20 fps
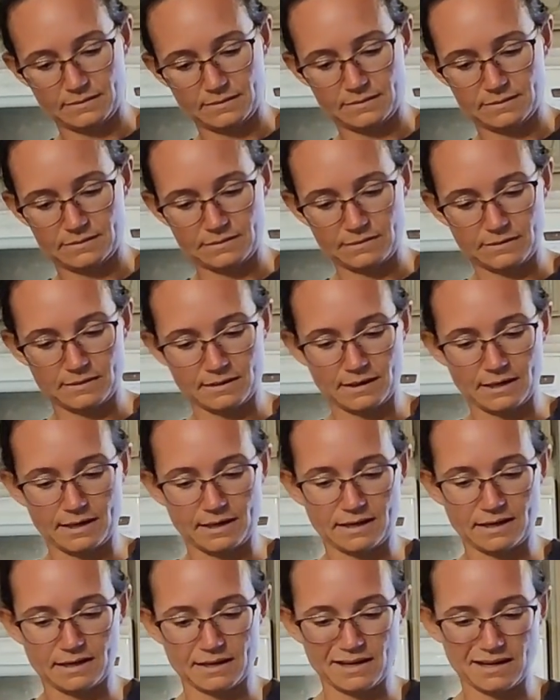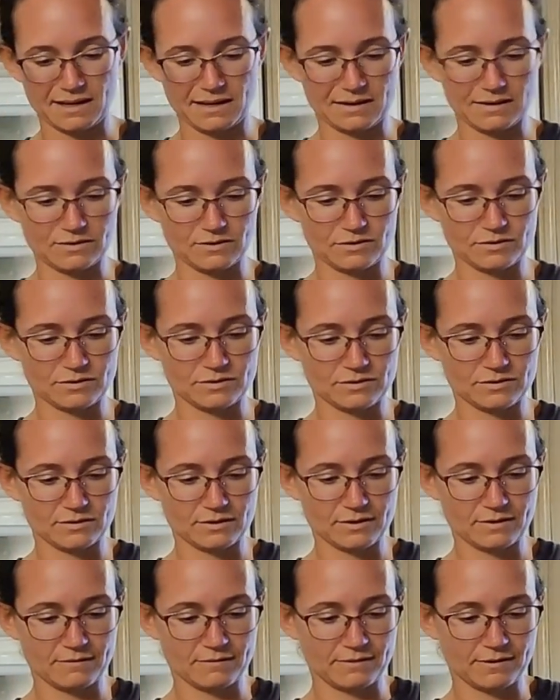so that I can kind of
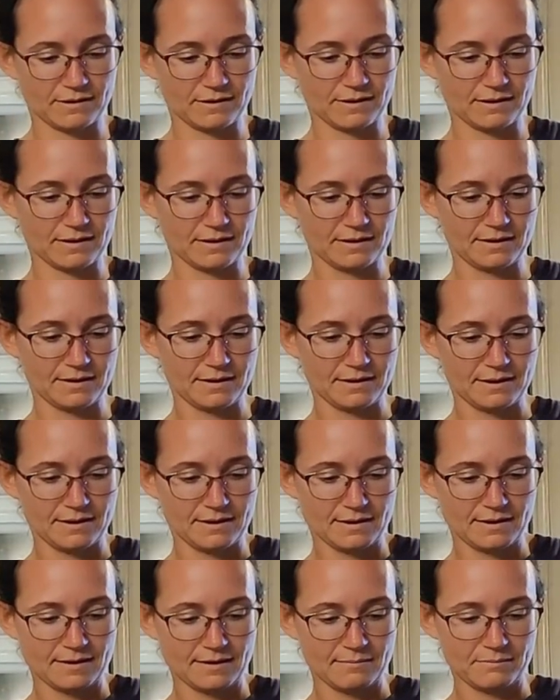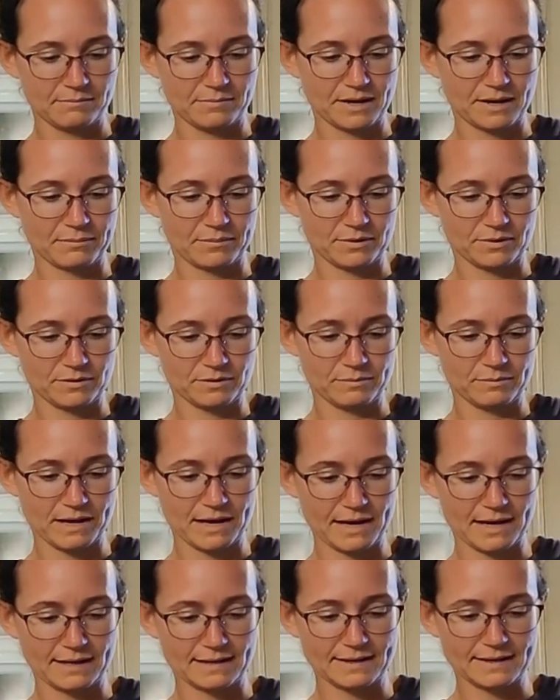shove the peppers
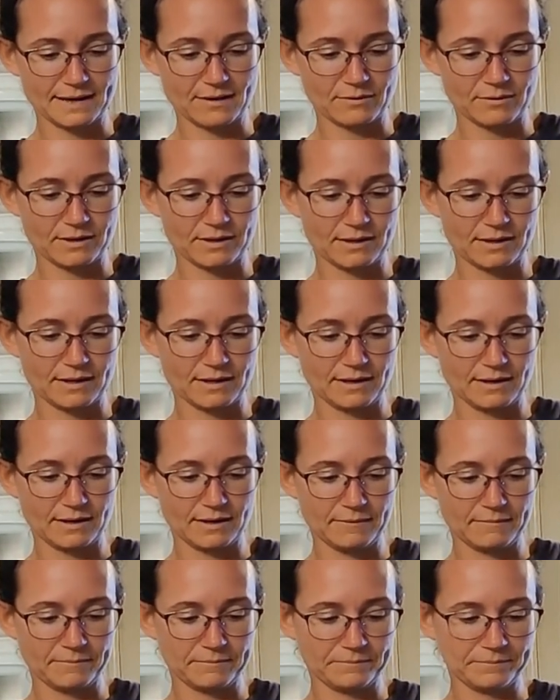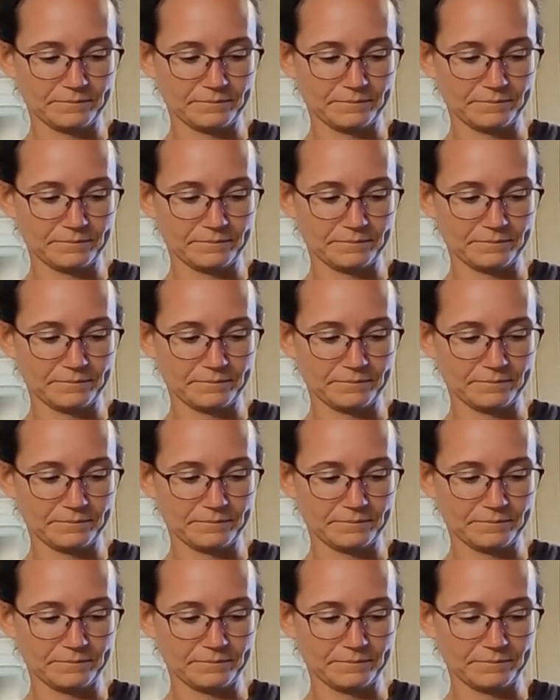back down in there.